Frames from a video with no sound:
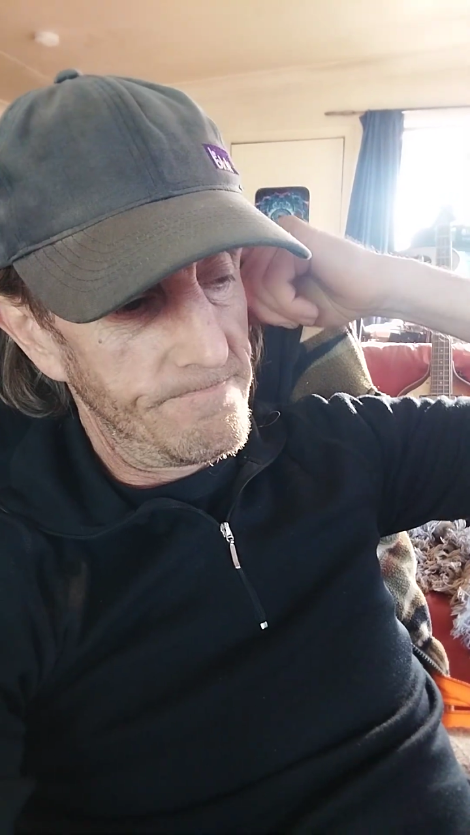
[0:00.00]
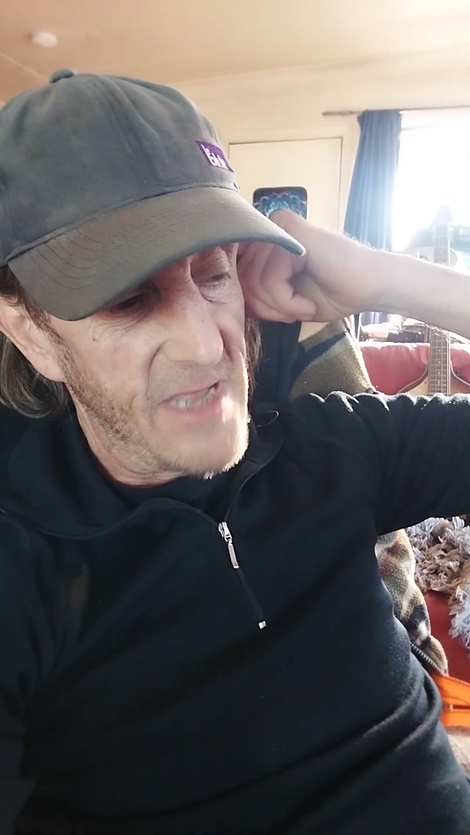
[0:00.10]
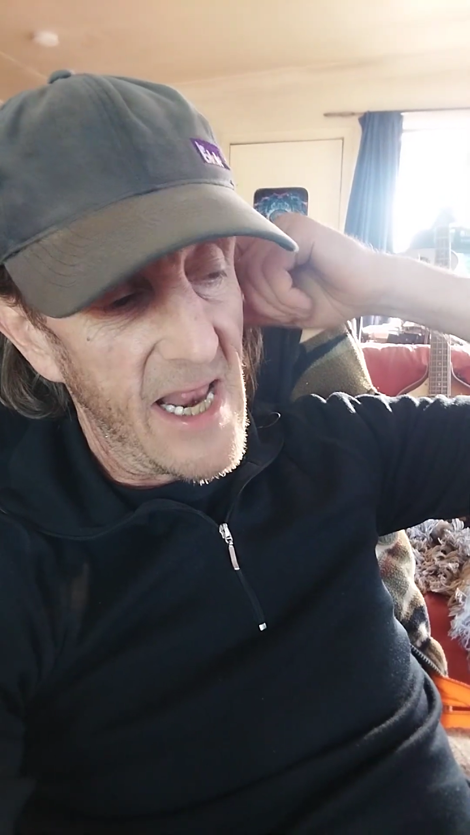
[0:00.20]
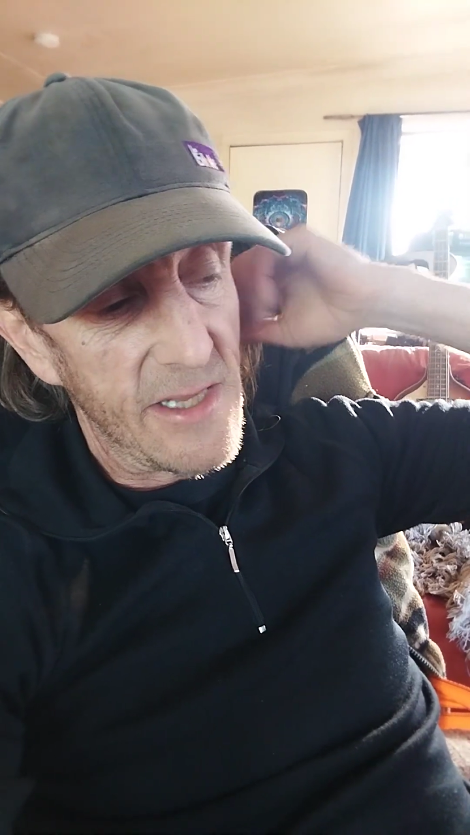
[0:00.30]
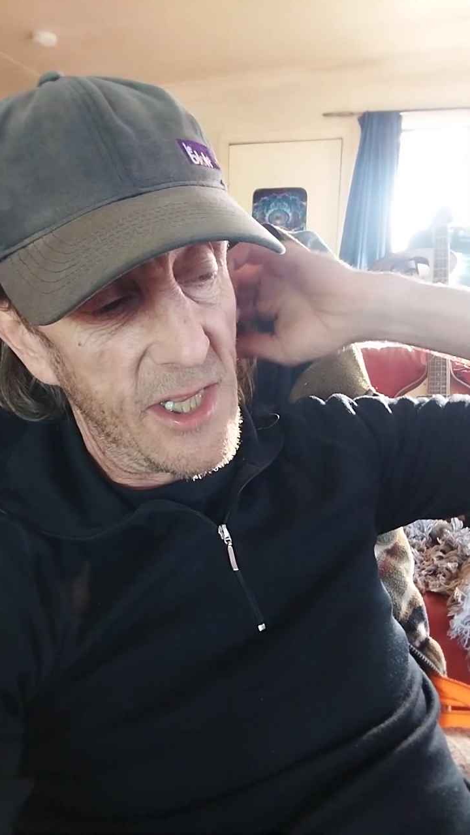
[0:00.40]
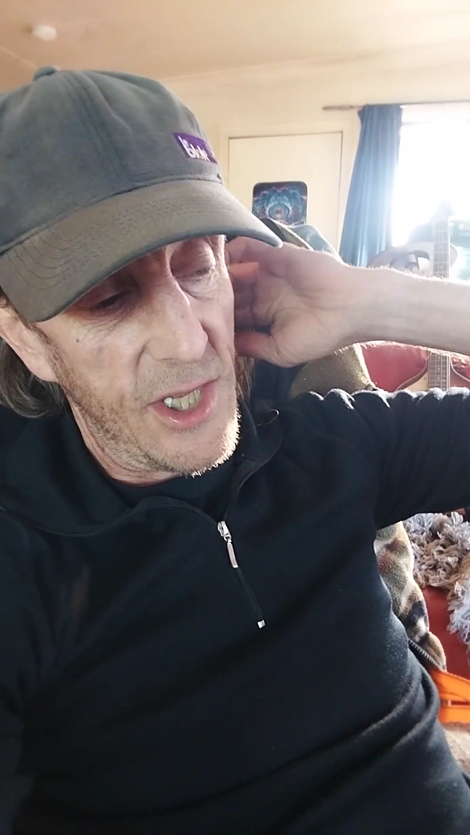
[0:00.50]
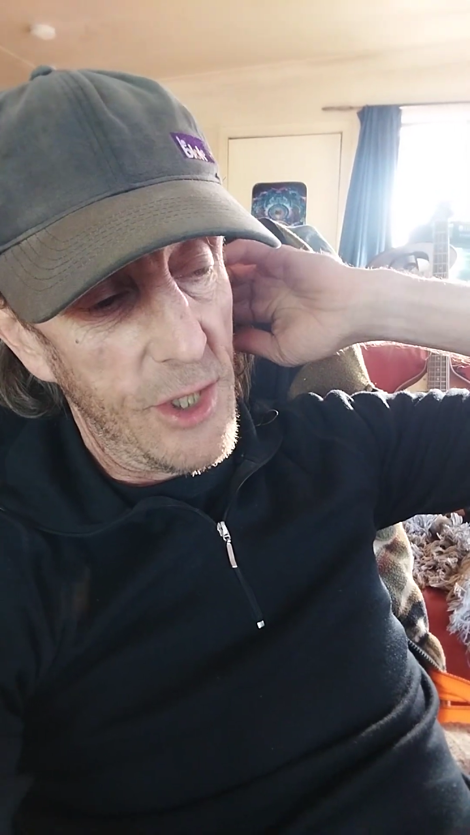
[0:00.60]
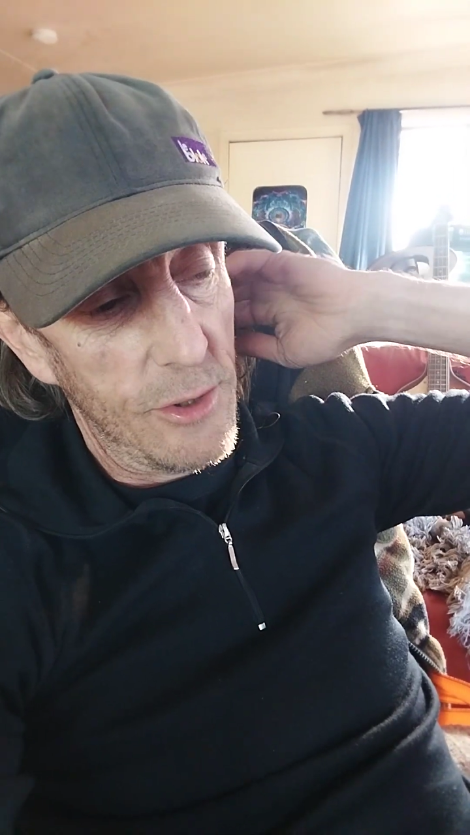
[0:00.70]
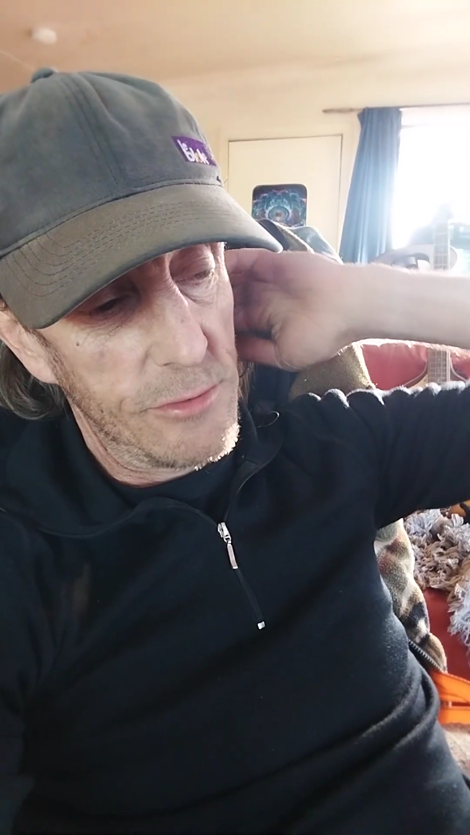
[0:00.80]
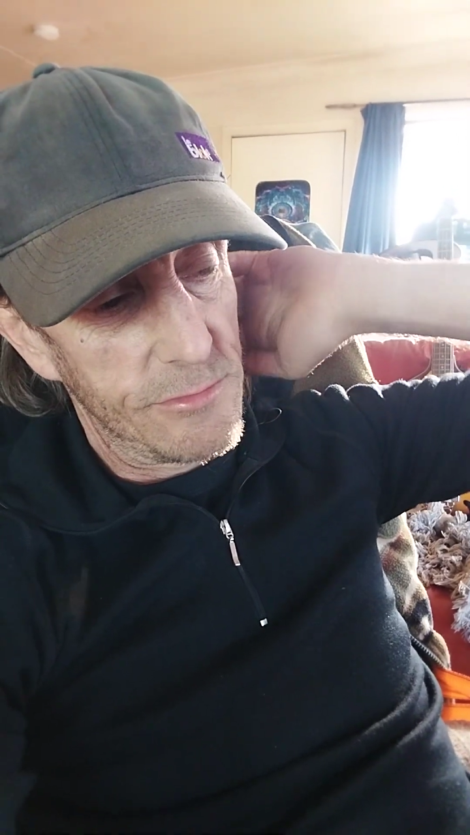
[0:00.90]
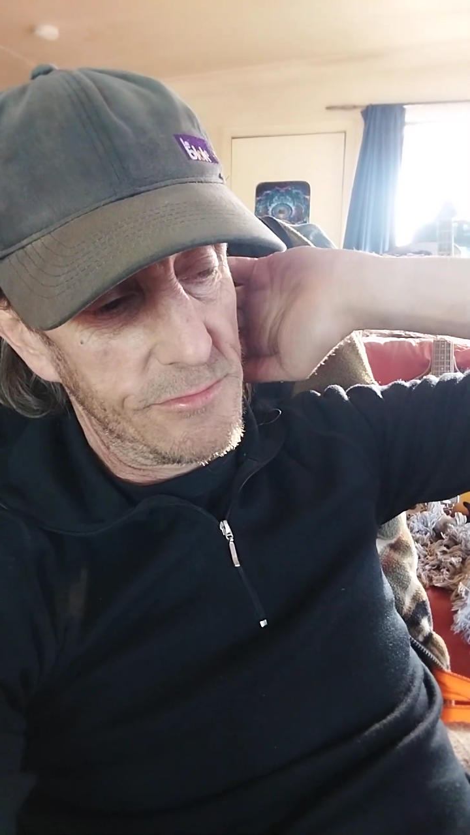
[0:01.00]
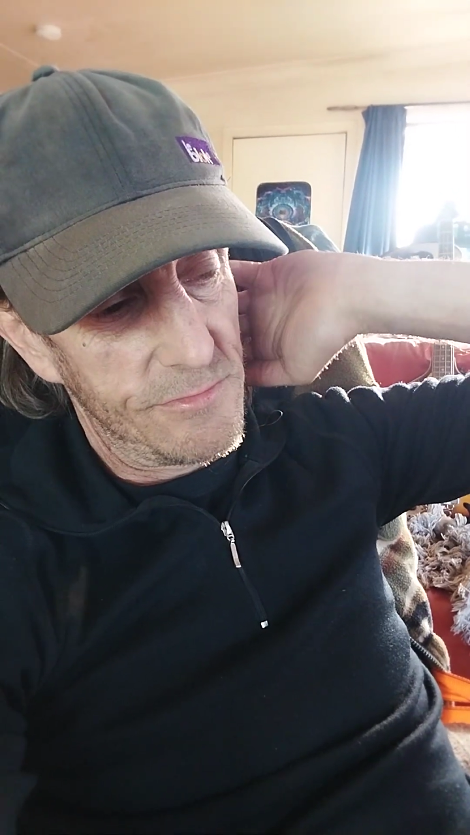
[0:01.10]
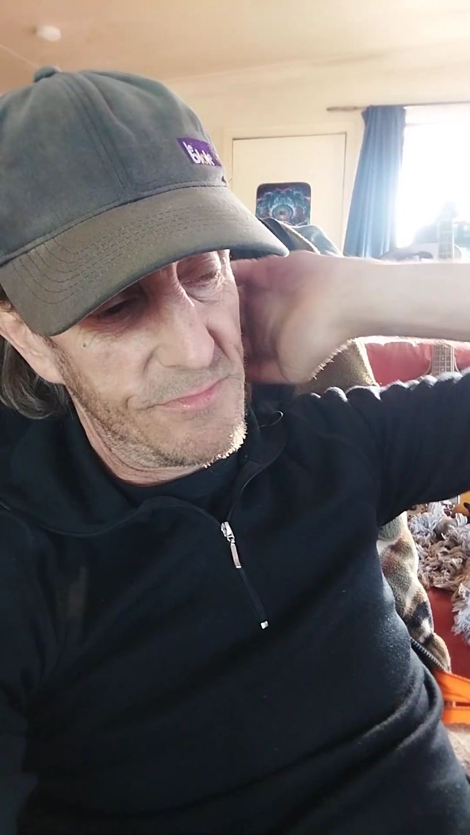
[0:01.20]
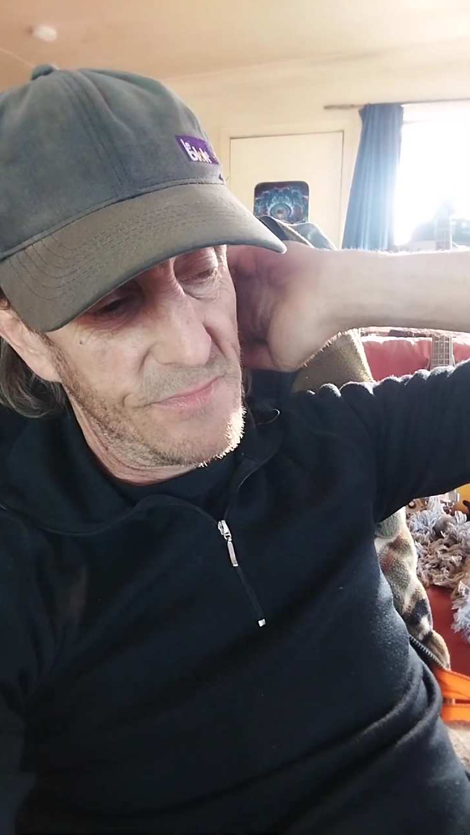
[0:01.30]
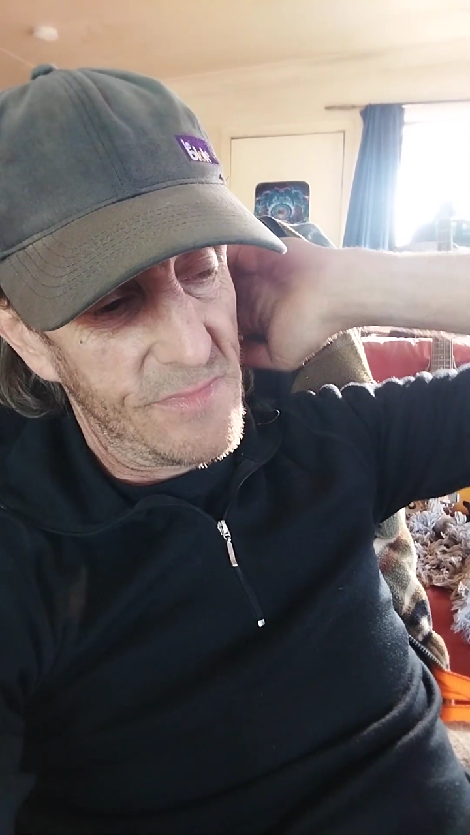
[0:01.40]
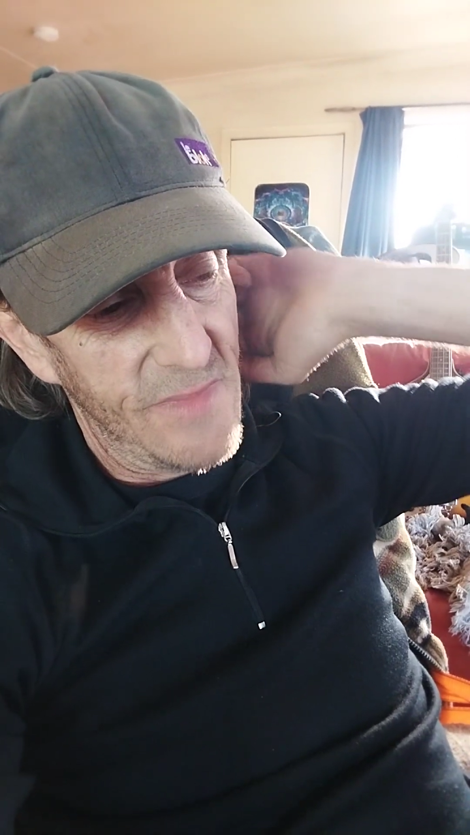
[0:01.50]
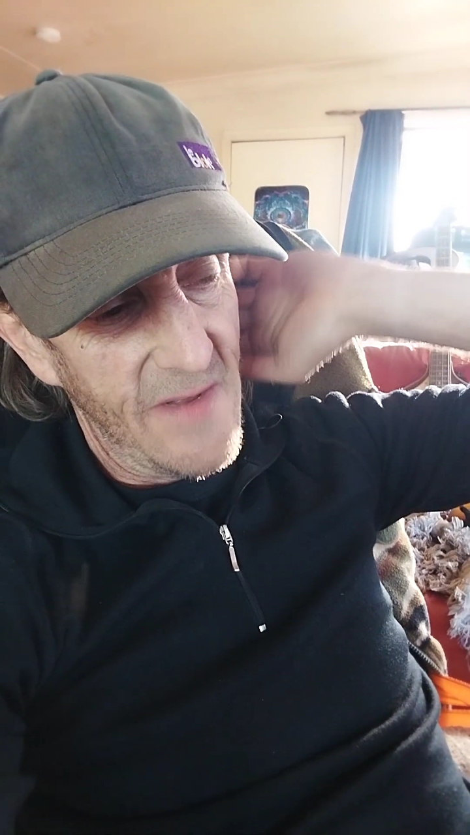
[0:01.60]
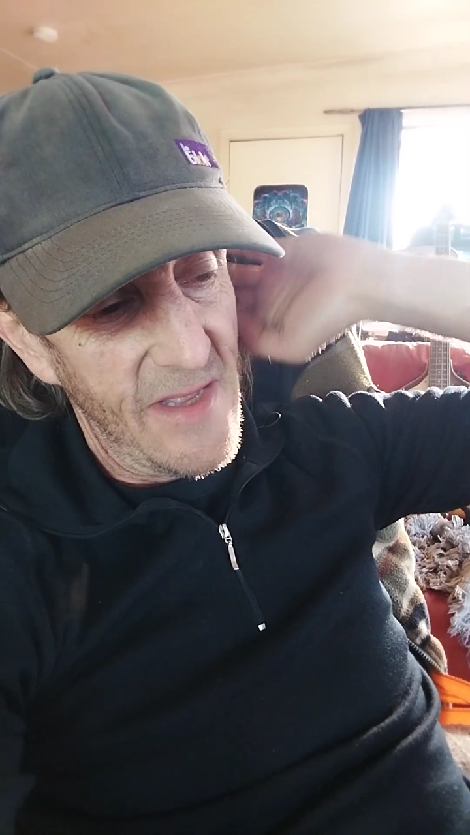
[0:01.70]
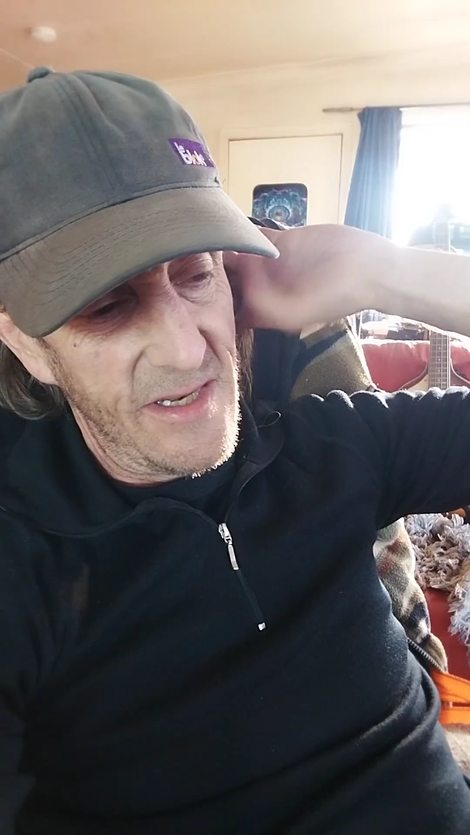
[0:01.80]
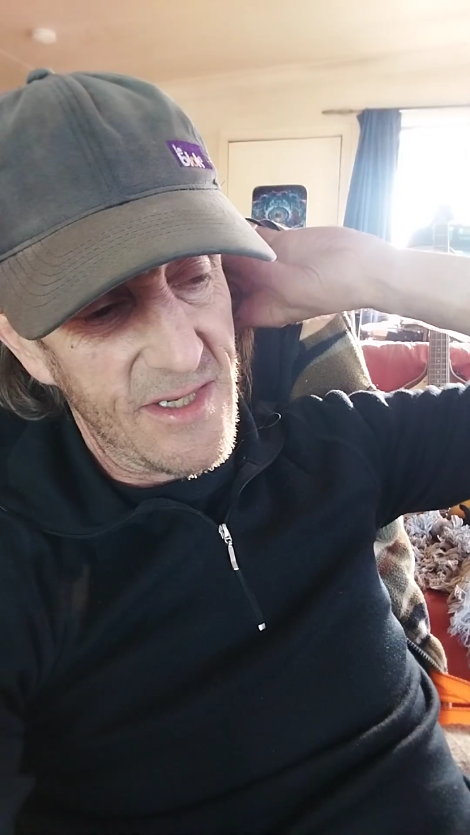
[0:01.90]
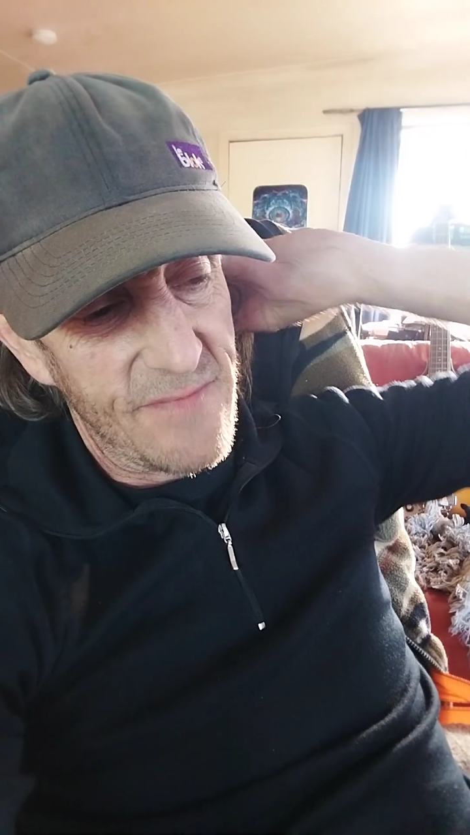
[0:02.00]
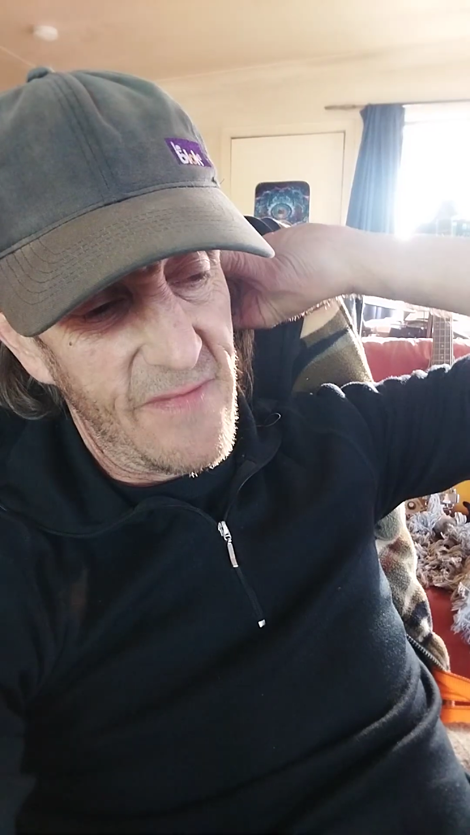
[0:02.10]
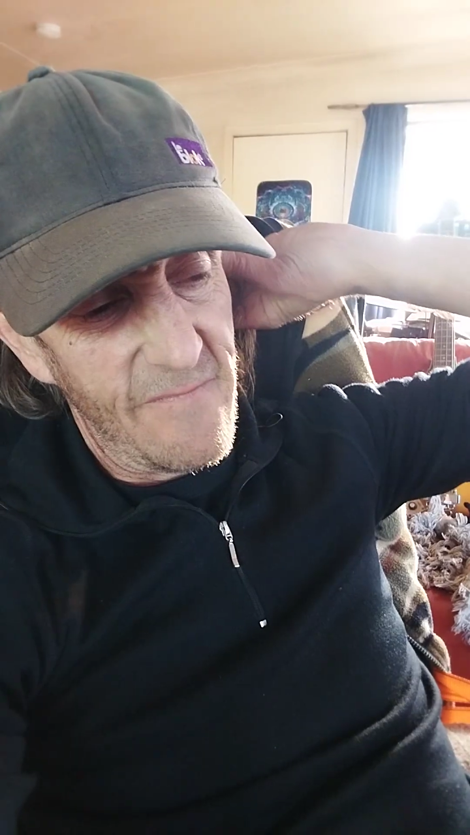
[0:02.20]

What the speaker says: that had to heal. And then just